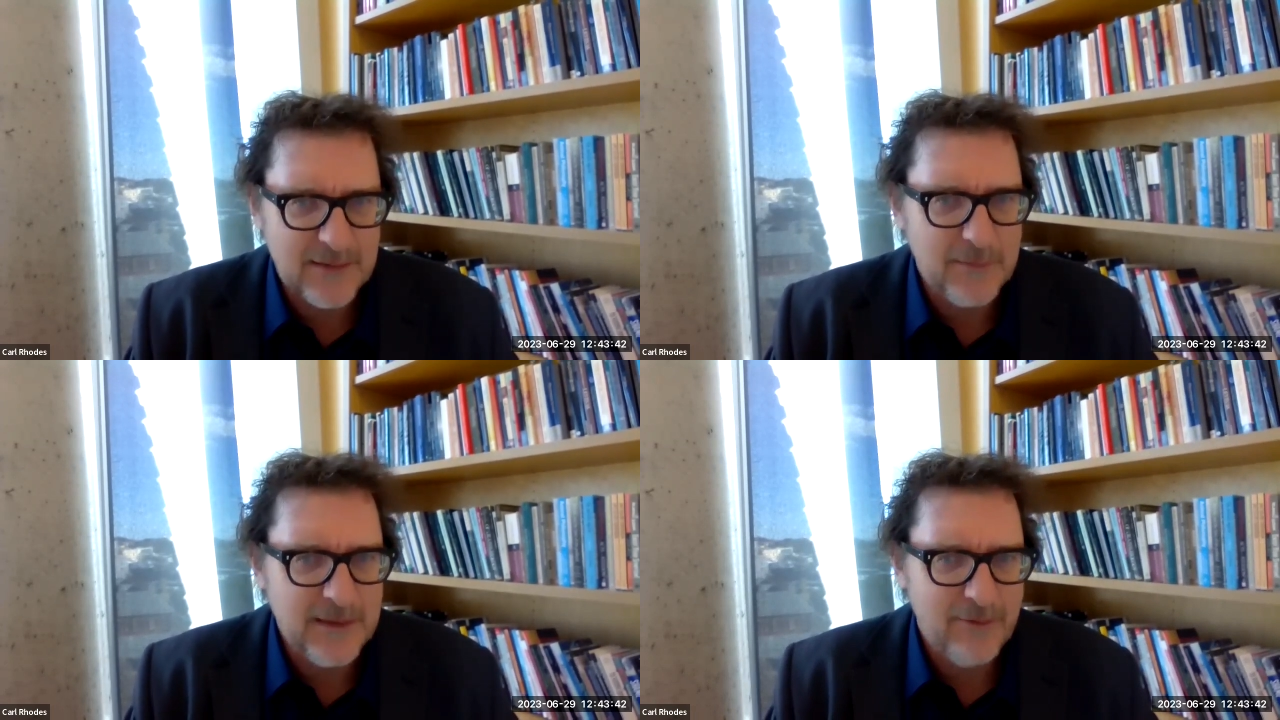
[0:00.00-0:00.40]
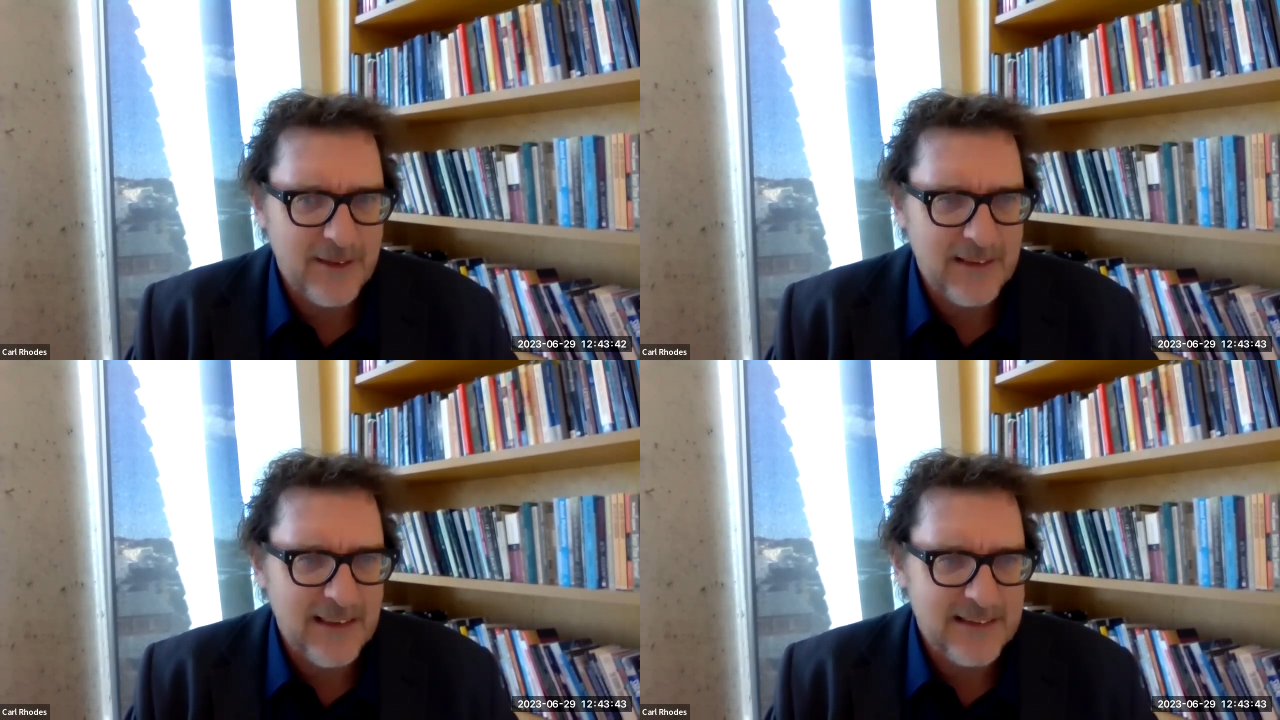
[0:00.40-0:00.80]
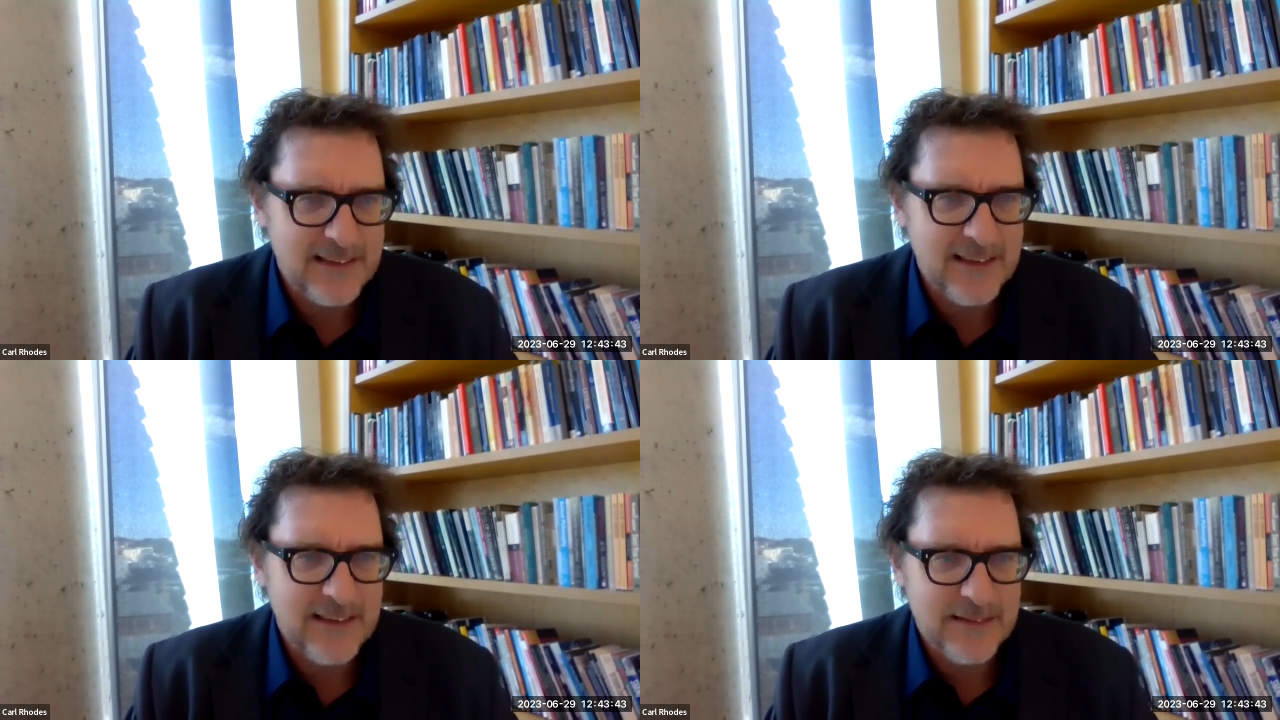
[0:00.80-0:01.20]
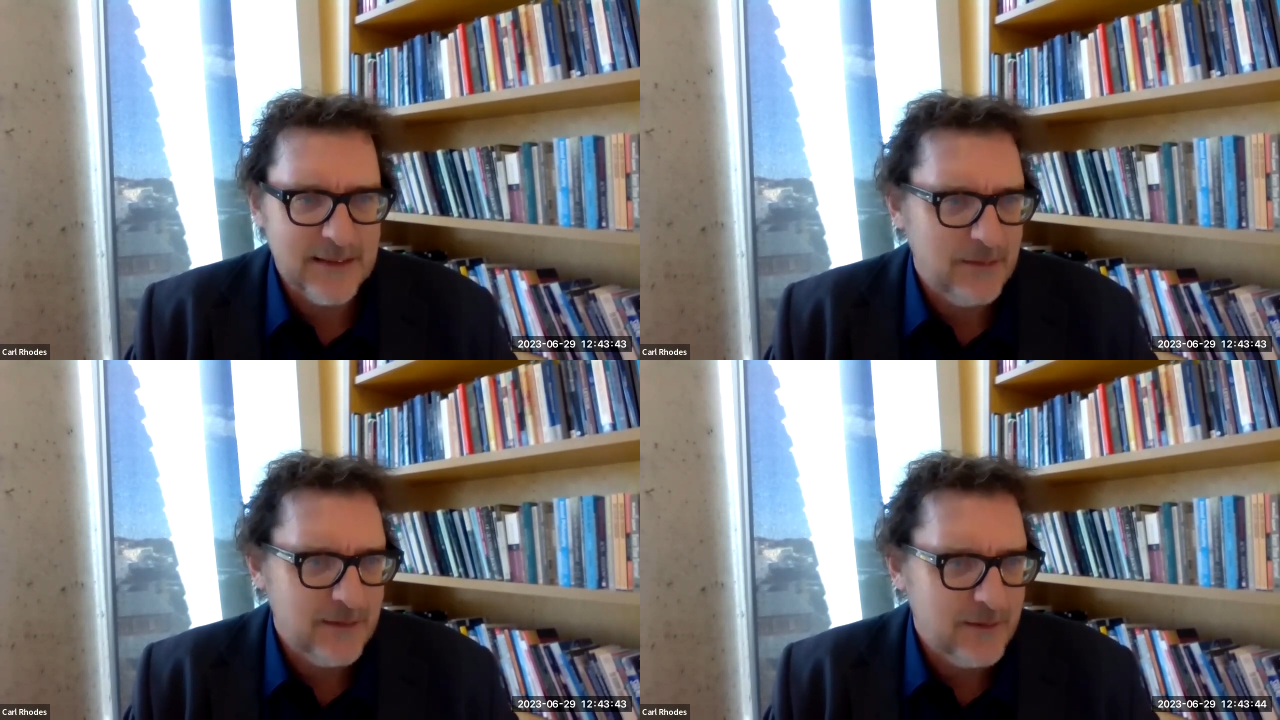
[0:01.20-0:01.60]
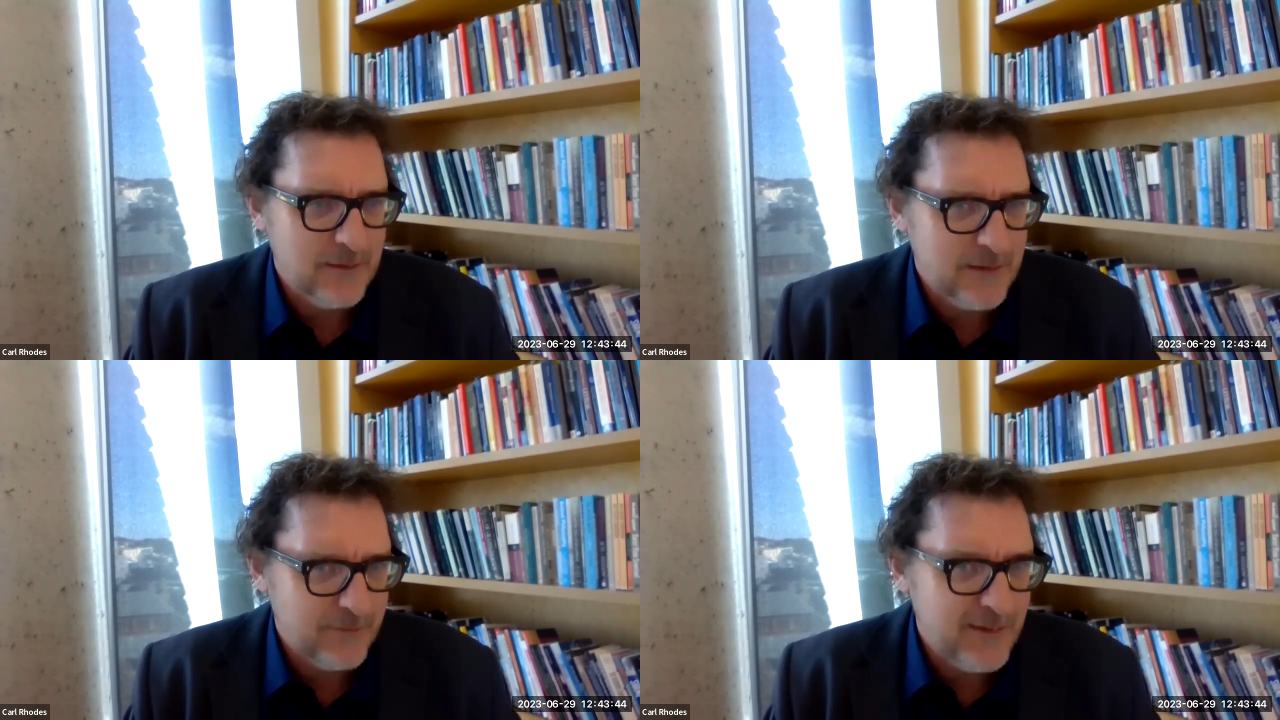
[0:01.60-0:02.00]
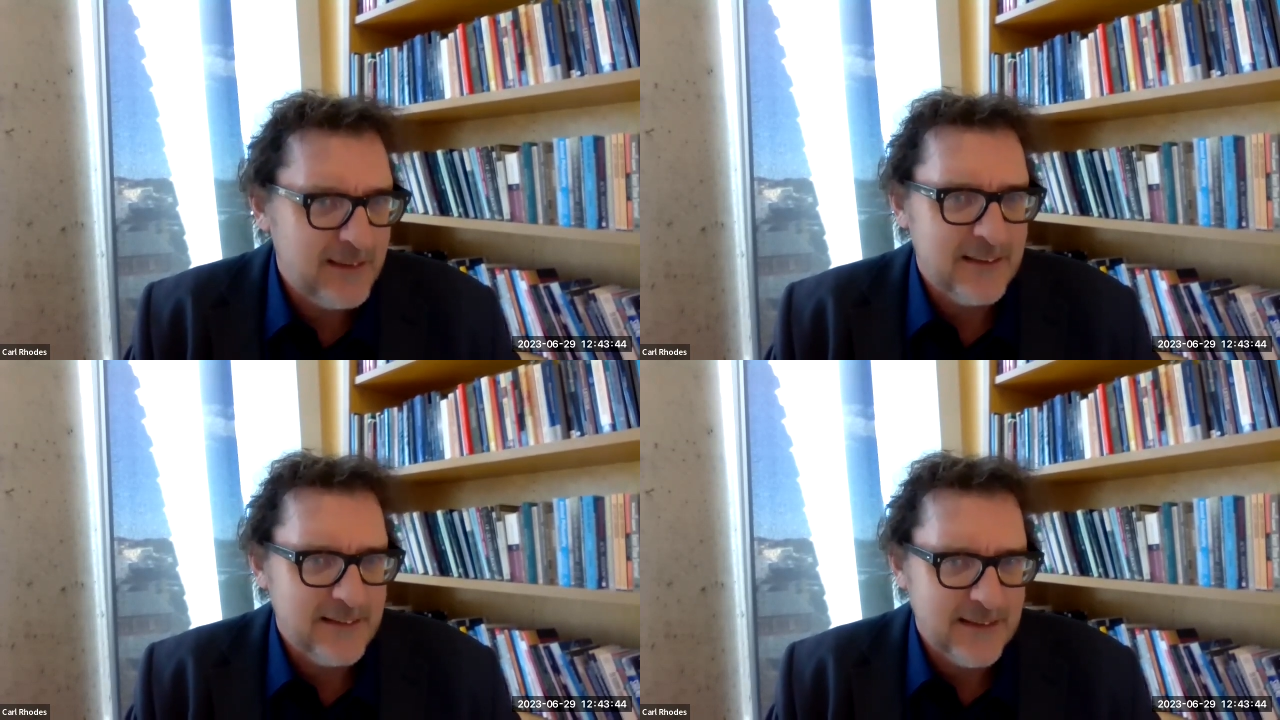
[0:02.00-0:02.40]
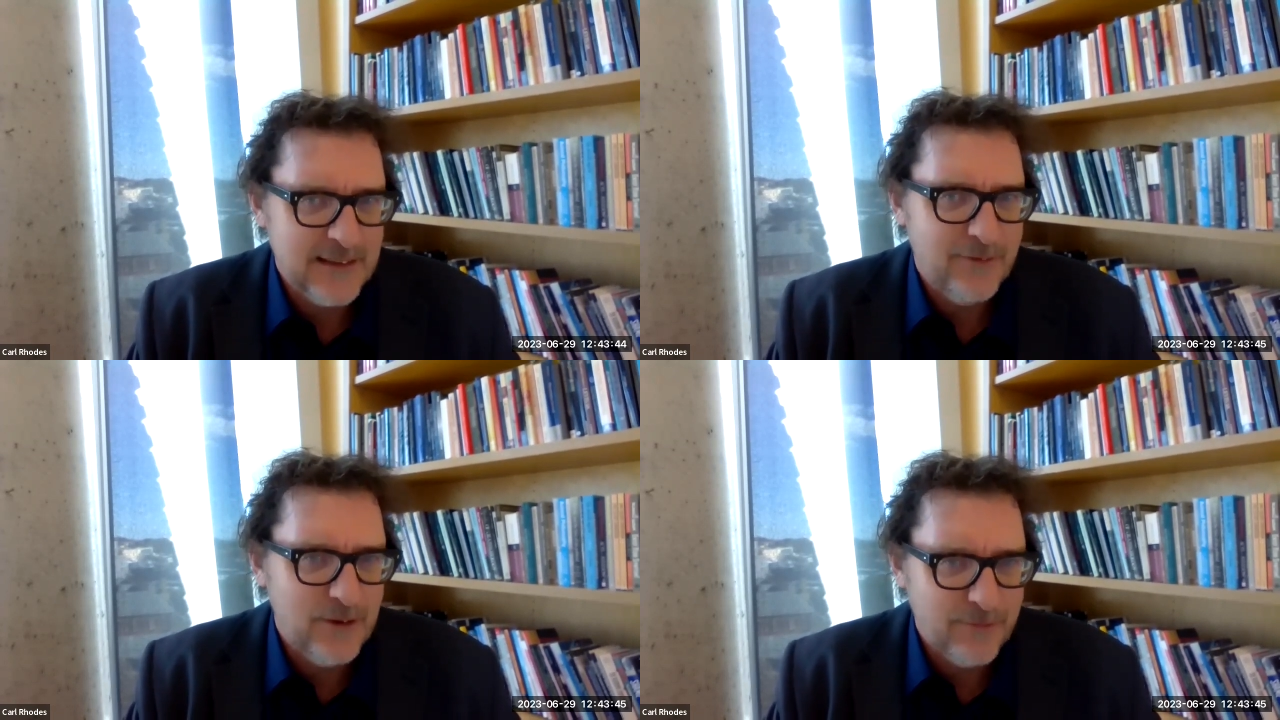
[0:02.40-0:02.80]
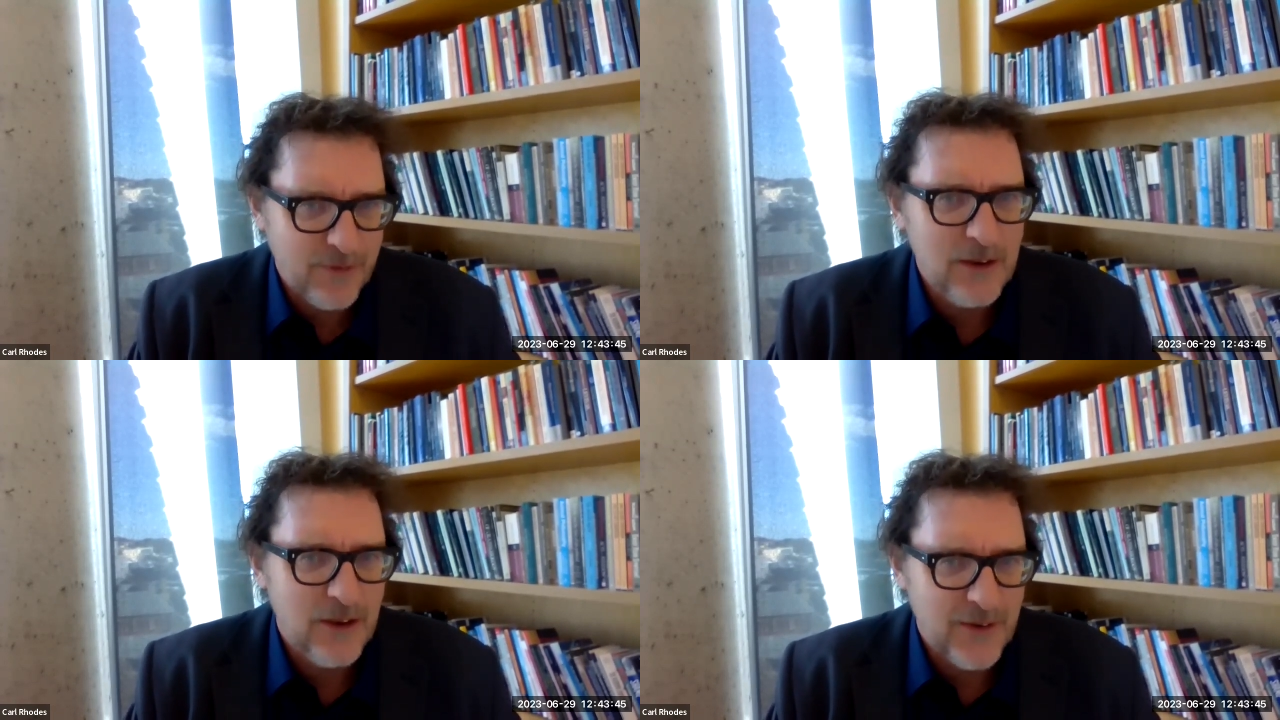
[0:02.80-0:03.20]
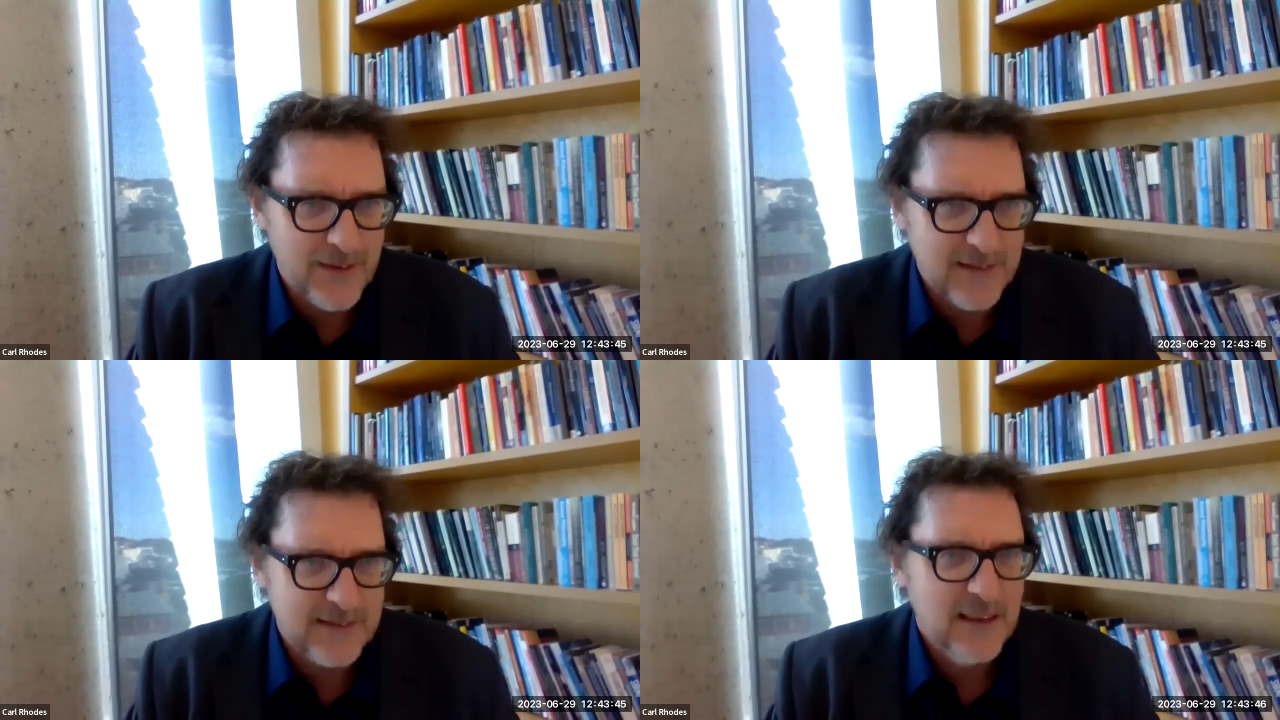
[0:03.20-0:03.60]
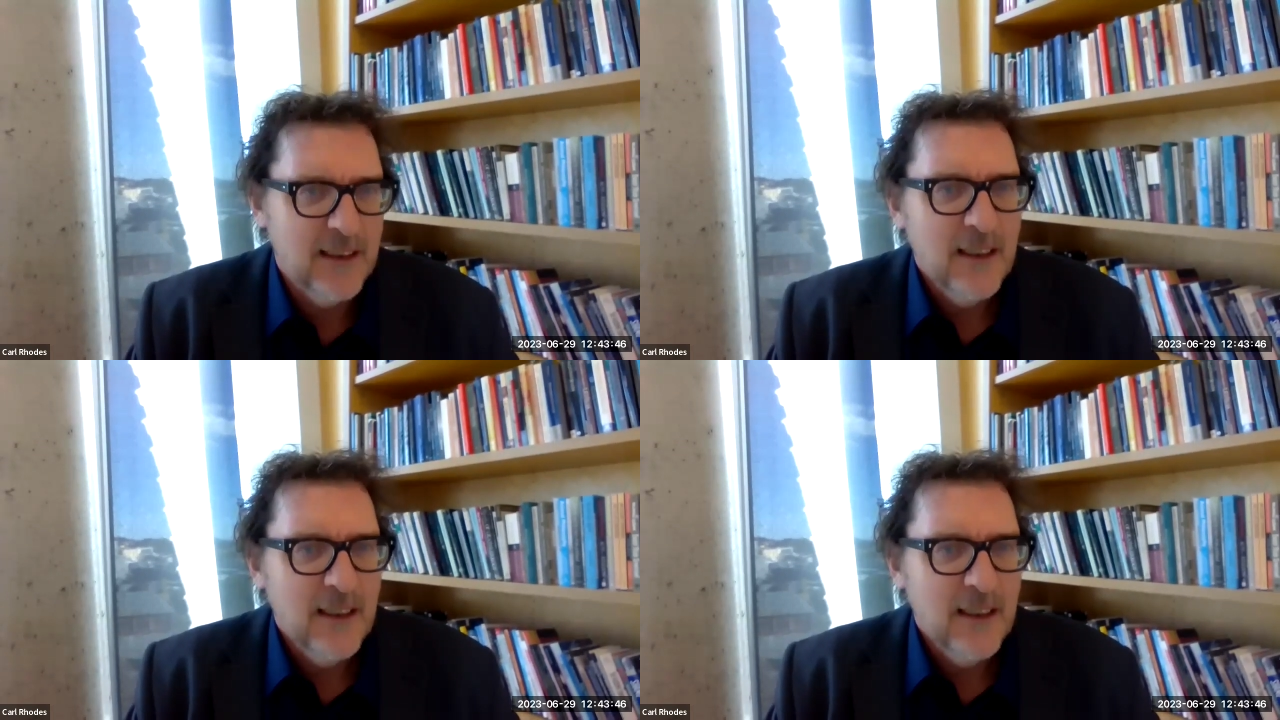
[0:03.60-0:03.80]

nevertheless seen as the fittest. And if you follow this